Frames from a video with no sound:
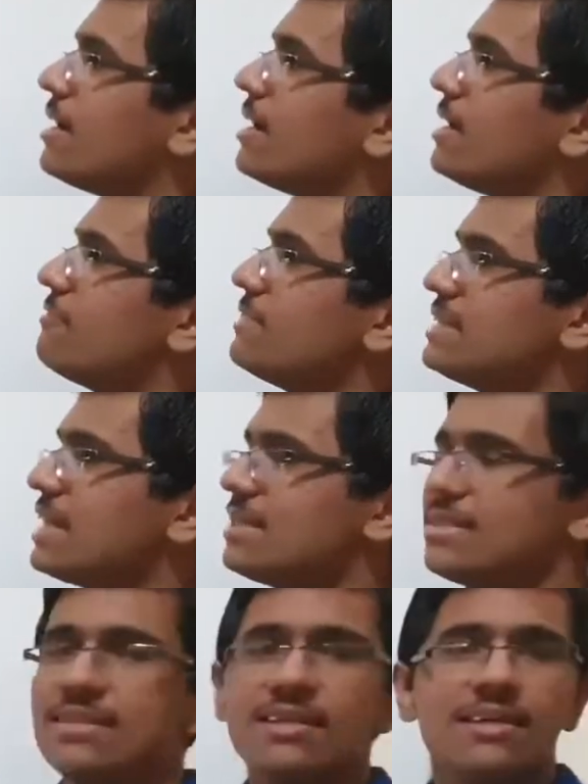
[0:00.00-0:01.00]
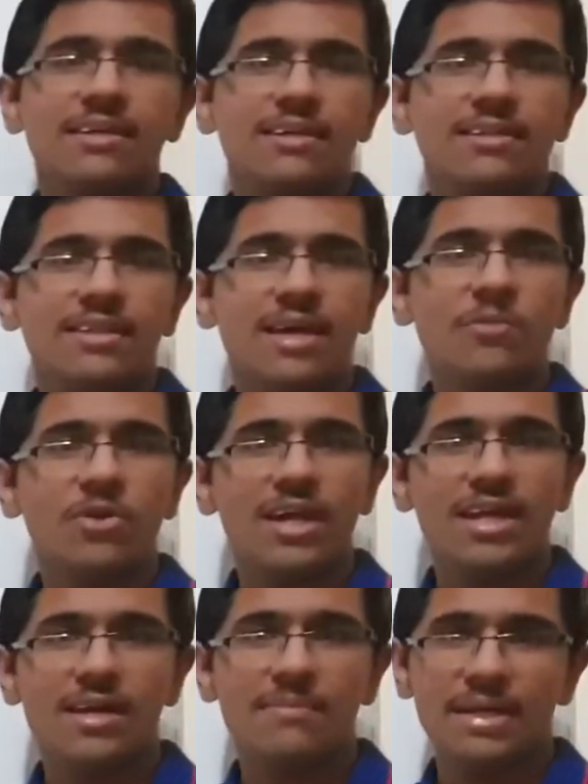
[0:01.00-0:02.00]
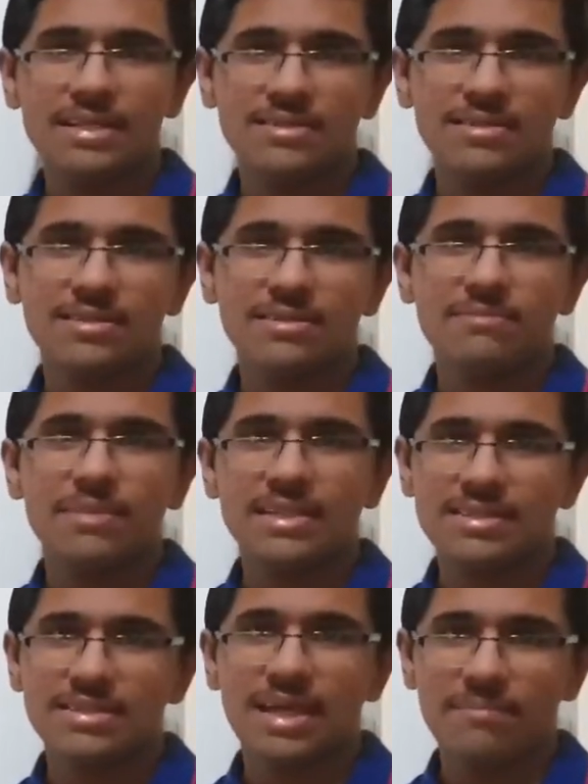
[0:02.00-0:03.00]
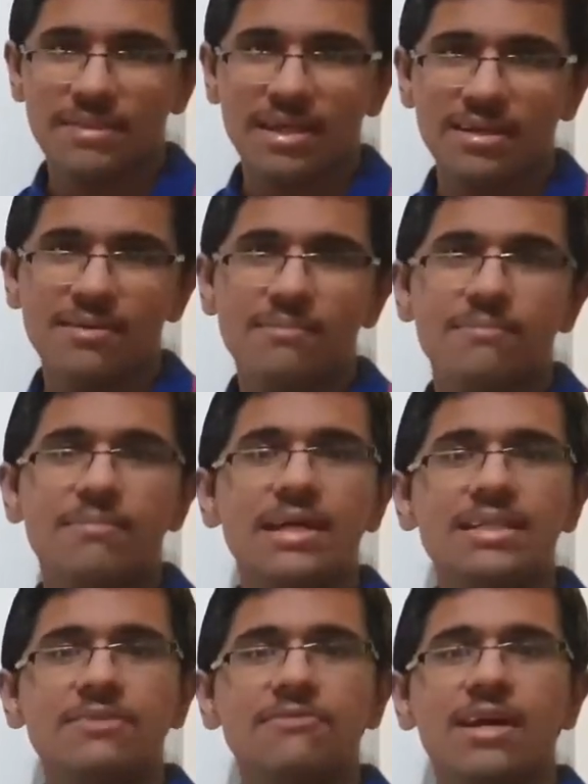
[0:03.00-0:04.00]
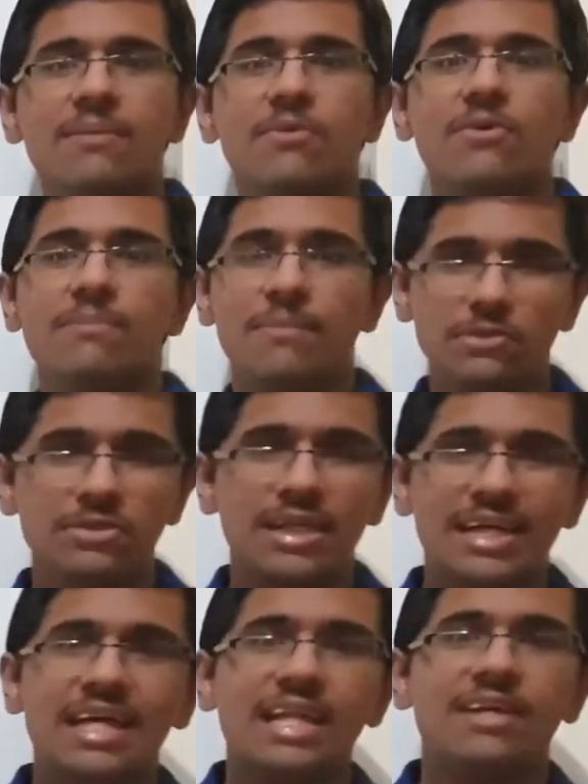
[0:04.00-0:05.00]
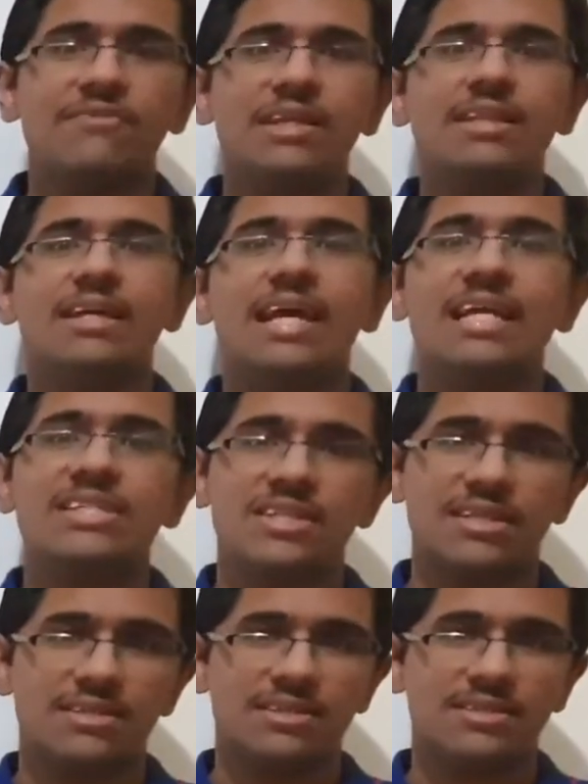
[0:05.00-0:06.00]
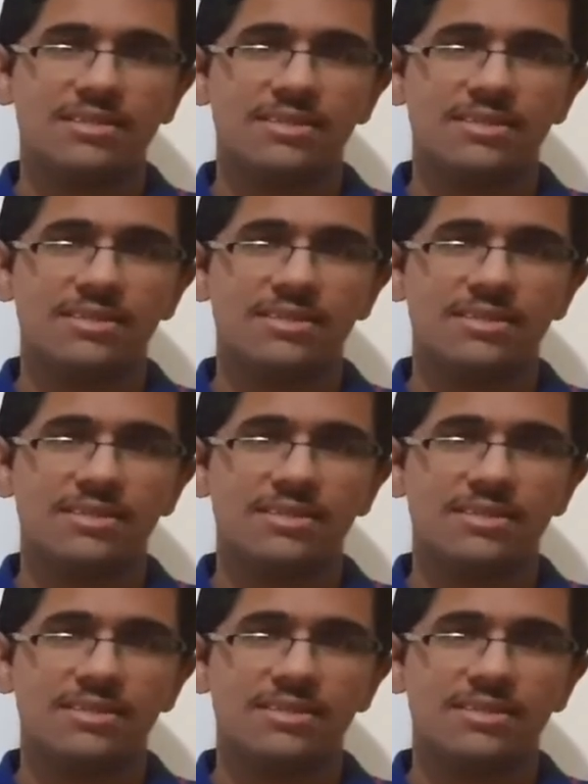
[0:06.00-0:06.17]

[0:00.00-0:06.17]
In physics, thermodynamics means the same thing, but we are mostly dealing with engines.